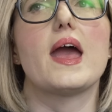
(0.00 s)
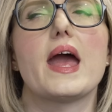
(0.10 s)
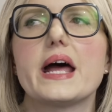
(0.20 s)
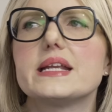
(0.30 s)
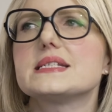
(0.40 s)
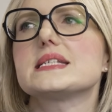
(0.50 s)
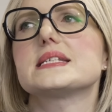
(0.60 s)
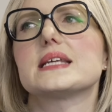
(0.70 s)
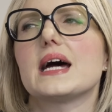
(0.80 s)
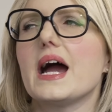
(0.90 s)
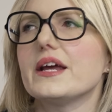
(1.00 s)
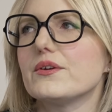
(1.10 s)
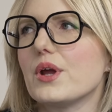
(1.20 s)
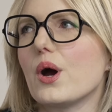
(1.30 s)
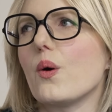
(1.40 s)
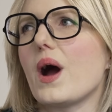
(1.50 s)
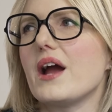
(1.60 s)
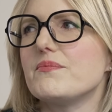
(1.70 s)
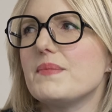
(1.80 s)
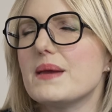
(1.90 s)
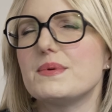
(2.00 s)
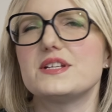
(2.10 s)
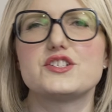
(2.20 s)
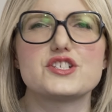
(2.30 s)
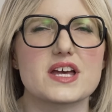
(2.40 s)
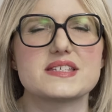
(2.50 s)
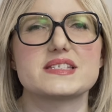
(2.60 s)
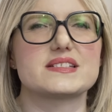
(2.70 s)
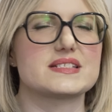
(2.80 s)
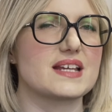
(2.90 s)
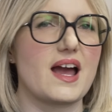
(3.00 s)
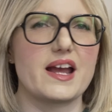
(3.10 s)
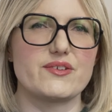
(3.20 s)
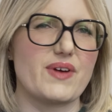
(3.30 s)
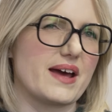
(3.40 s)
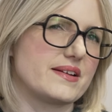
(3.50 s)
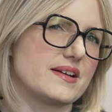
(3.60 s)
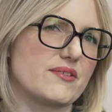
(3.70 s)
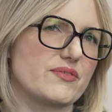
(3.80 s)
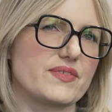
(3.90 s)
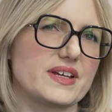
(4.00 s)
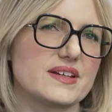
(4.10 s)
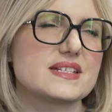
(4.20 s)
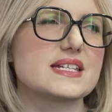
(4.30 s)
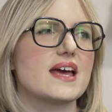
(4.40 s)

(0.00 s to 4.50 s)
And I don't know, I've maybe just kind of had enough of it.